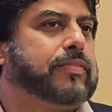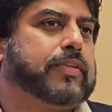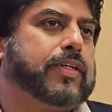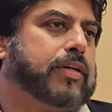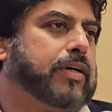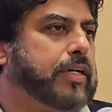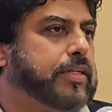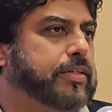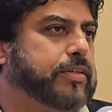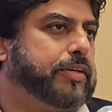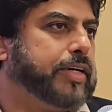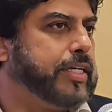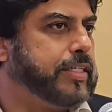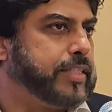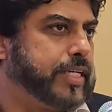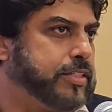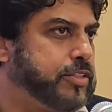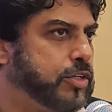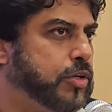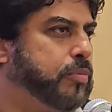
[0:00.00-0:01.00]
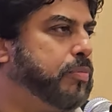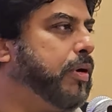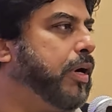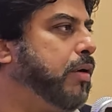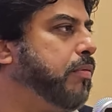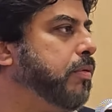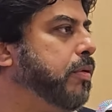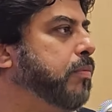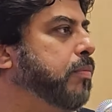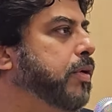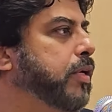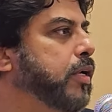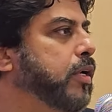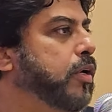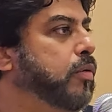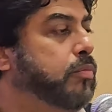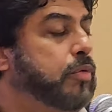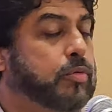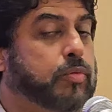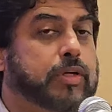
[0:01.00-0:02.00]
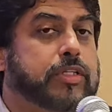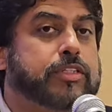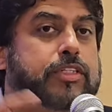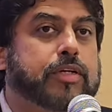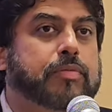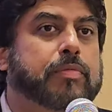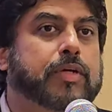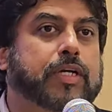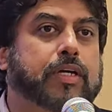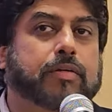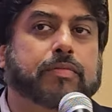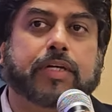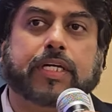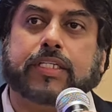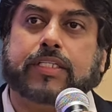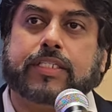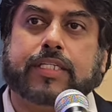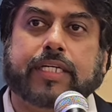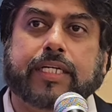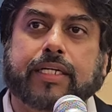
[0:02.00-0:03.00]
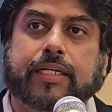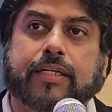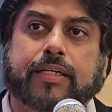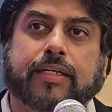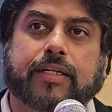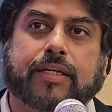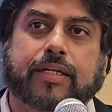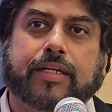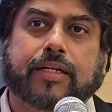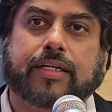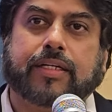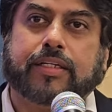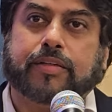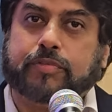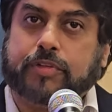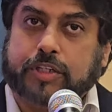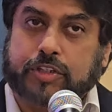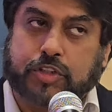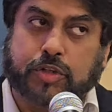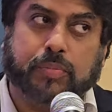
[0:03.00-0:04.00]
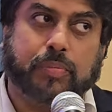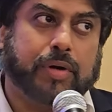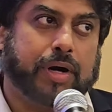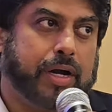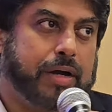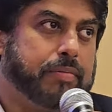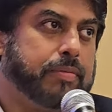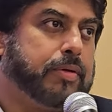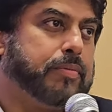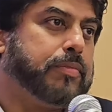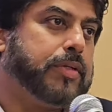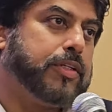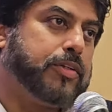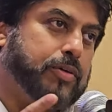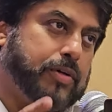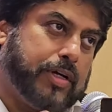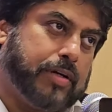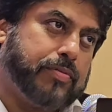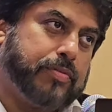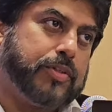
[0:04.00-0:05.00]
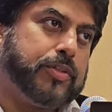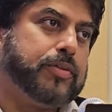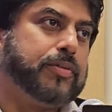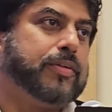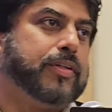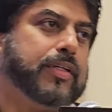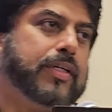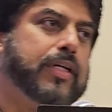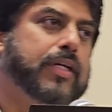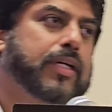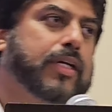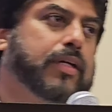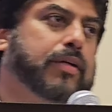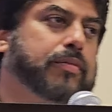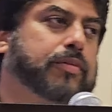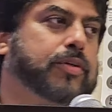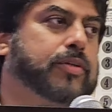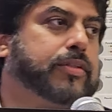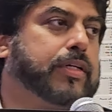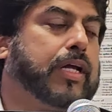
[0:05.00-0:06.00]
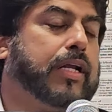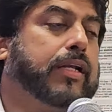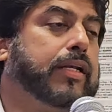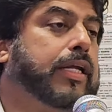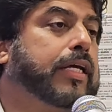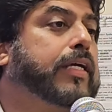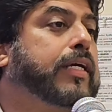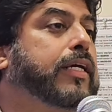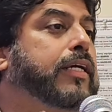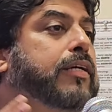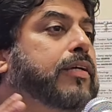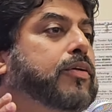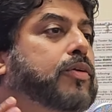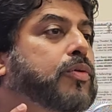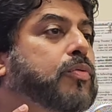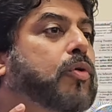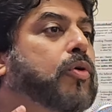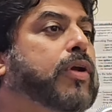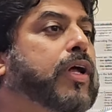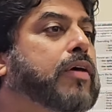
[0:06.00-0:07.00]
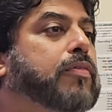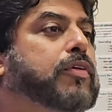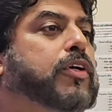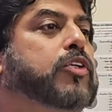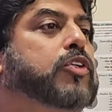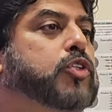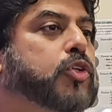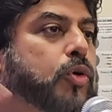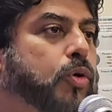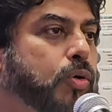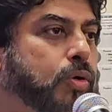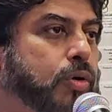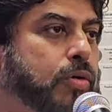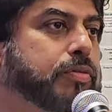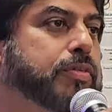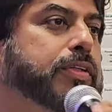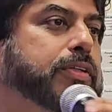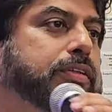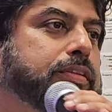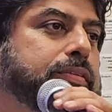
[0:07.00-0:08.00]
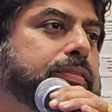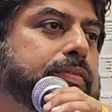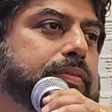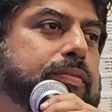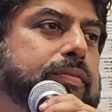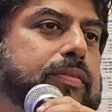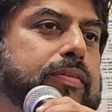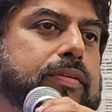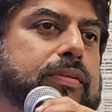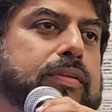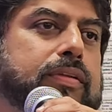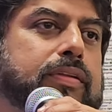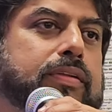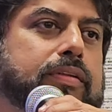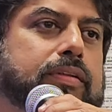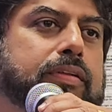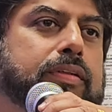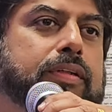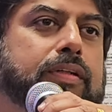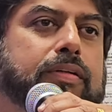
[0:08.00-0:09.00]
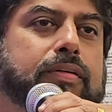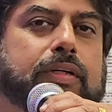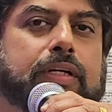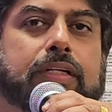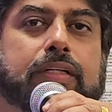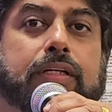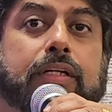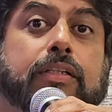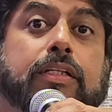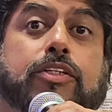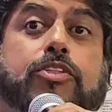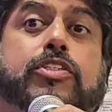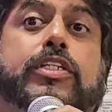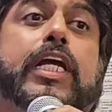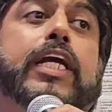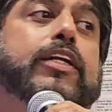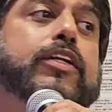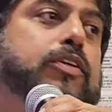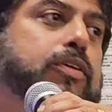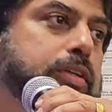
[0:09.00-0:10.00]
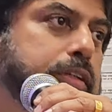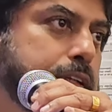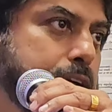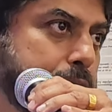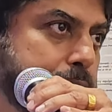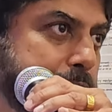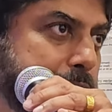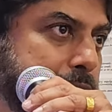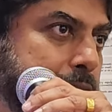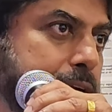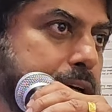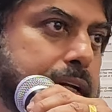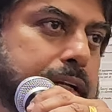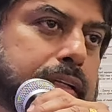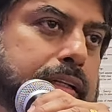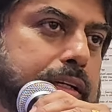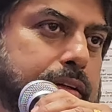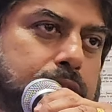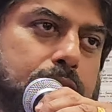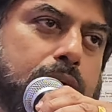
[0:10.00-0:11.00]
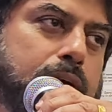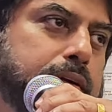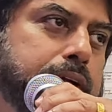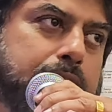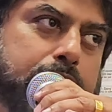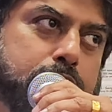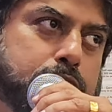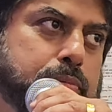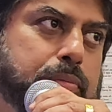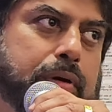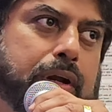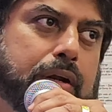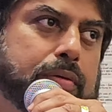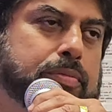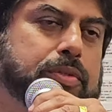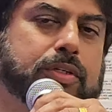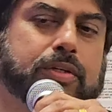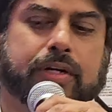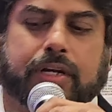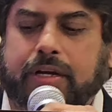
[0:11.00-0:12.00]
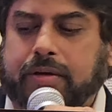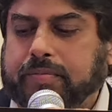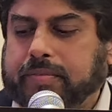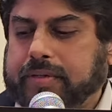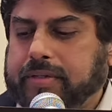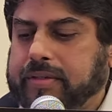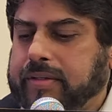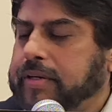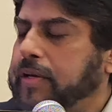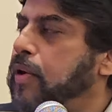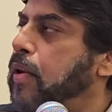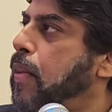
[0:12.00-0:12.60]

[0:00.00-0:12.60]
They're underage, that's no problem. But once they become 18, if there's a problem, then you have to. Because maybe you won't have control over, you know, and then the state could come in and there all kinds of problems could happen.